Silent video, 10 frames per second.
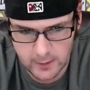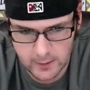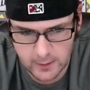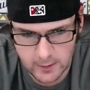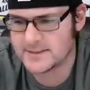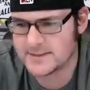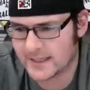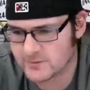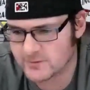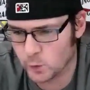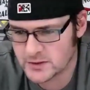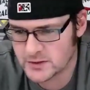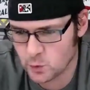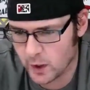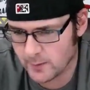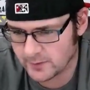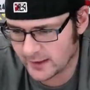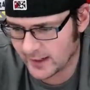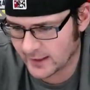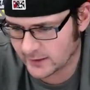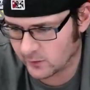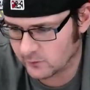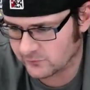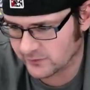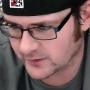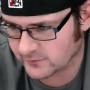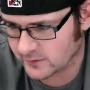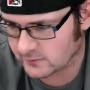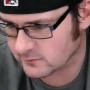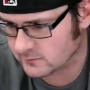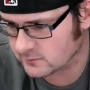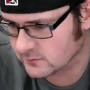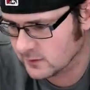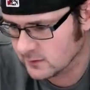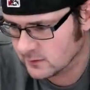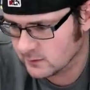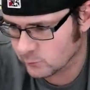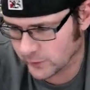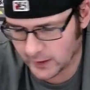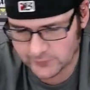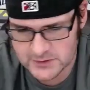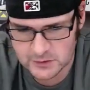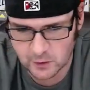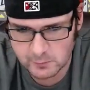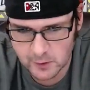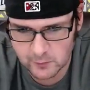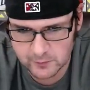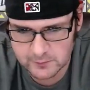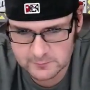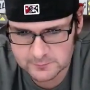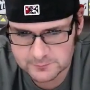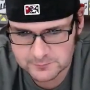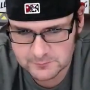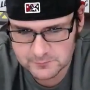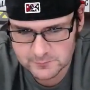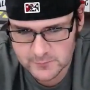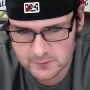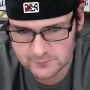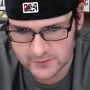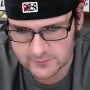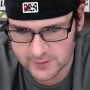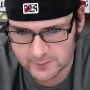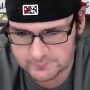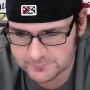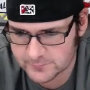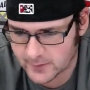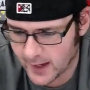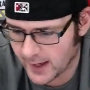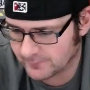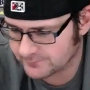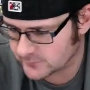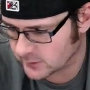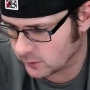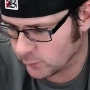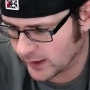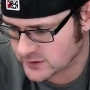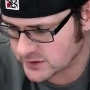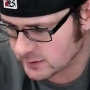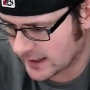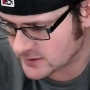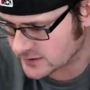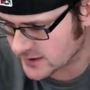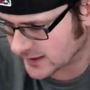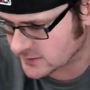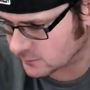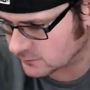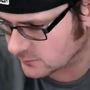Yeah, he did. He gave us one swipe, and then I had to go and fix it and bring out the snowblower and fix it up. Yeah. So we actually, I actually texted him.